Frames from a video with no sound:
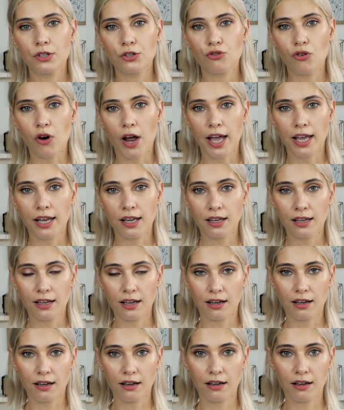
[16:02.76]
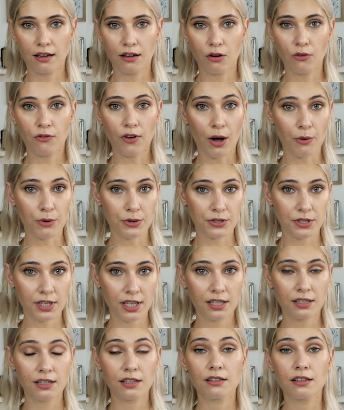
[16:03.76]
the drying uh, of our
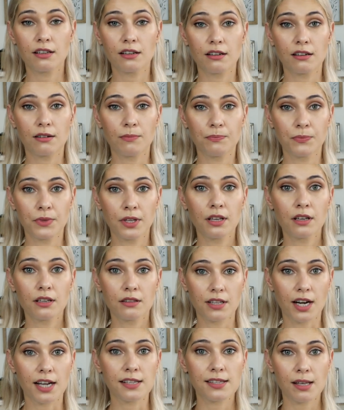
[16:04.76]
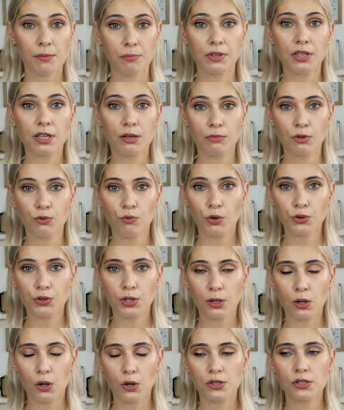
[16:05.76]
skin, the transepidermal water
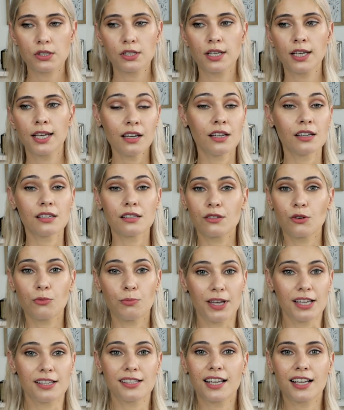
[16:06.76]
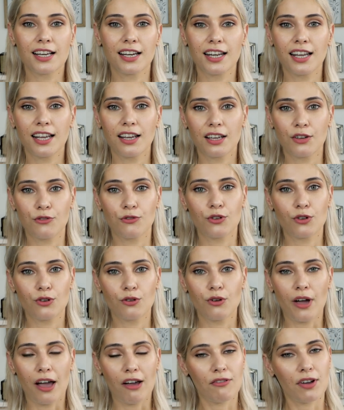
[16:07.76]
loss. So basically, if
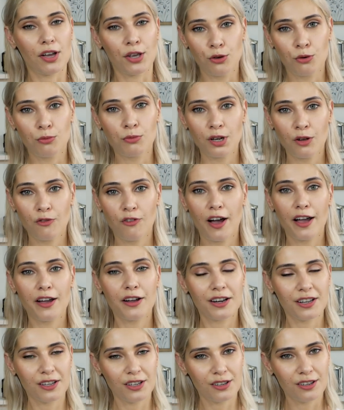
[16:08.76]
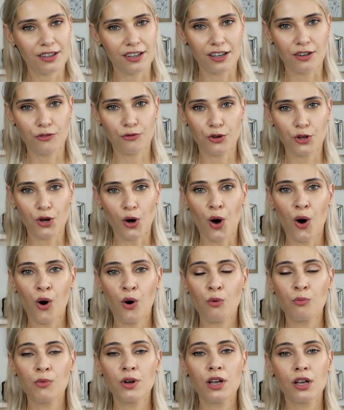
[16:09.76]
you have a humidifier uh, for your
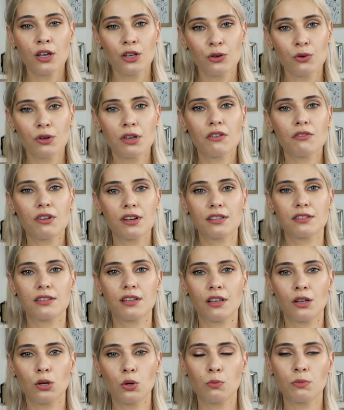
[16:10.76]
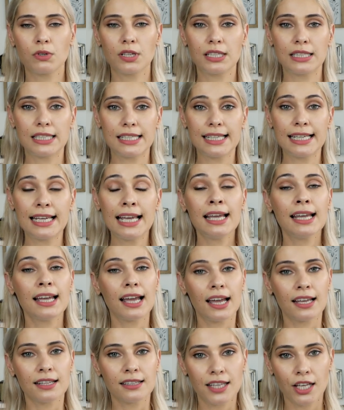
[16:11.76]
home, you increase the humidity
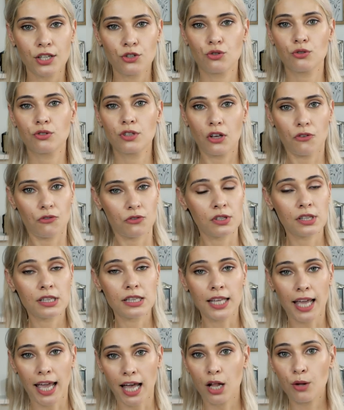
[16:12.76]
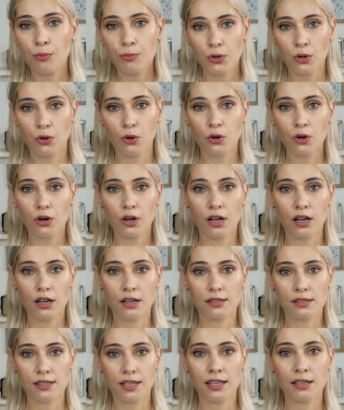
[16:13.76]
and that should definitely help your
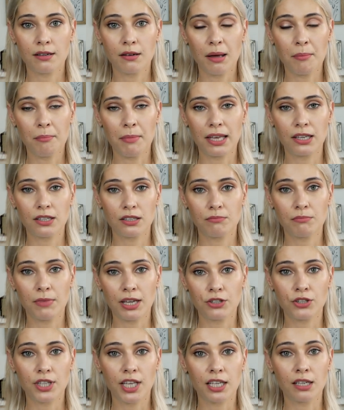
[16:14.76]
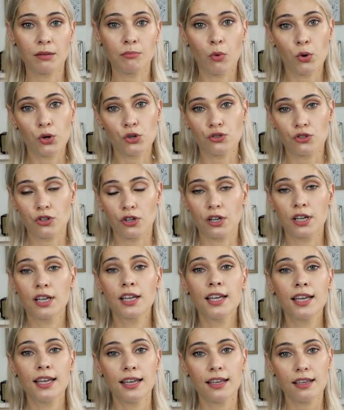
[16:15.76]
uh, skin ma maintain moisture
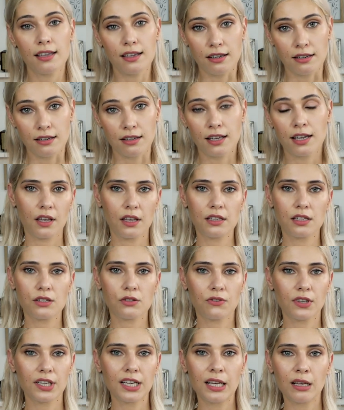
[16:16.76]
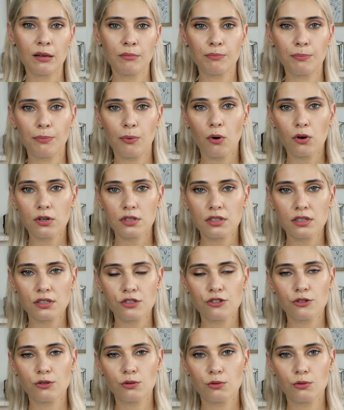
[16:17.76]
in. It is very
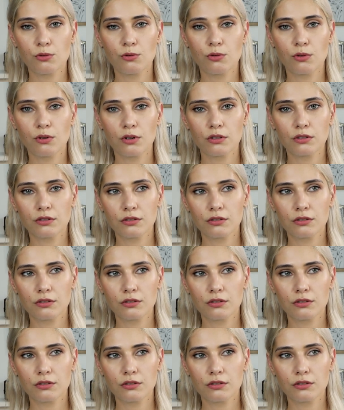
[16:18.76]
important to,